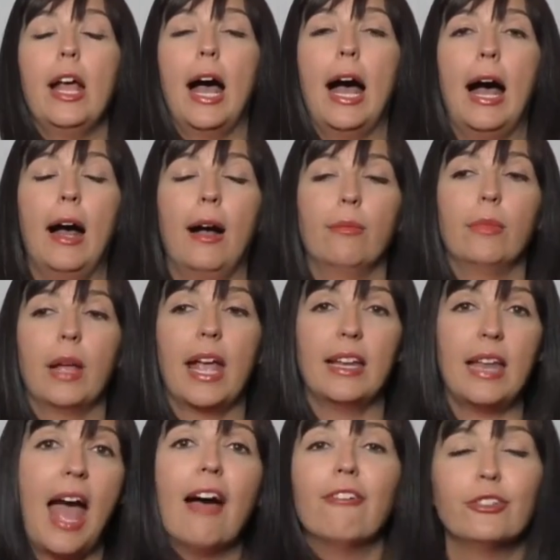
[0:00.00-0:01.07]

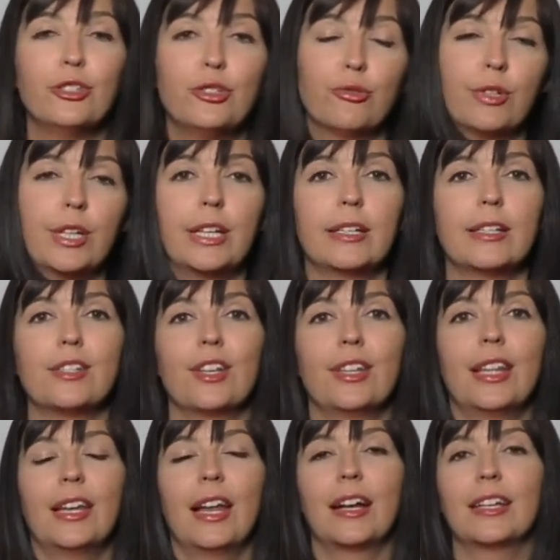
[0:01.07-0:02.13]
and have a drink so
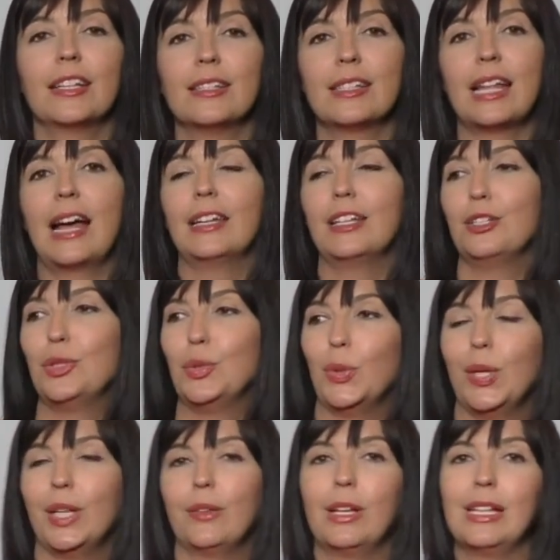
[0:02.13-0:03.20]
that I can start
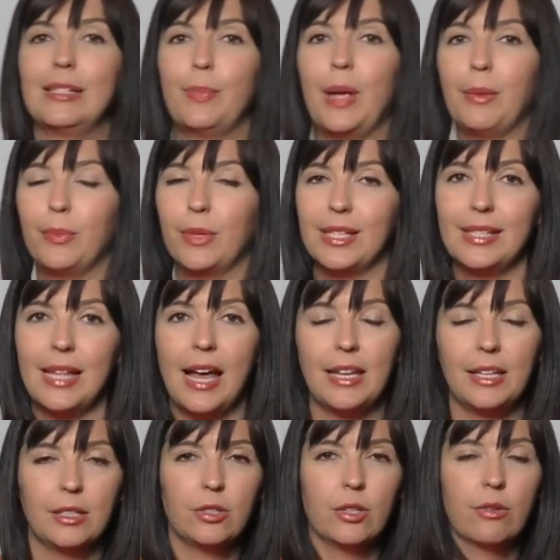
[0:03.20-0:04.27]
enjoying as people are
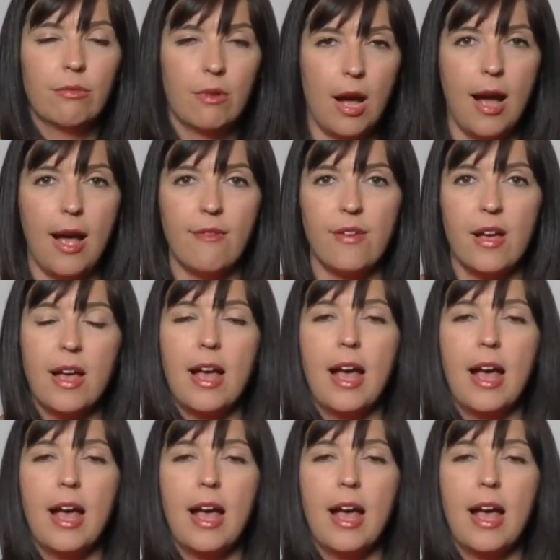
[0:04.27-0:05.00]
starting to arrive.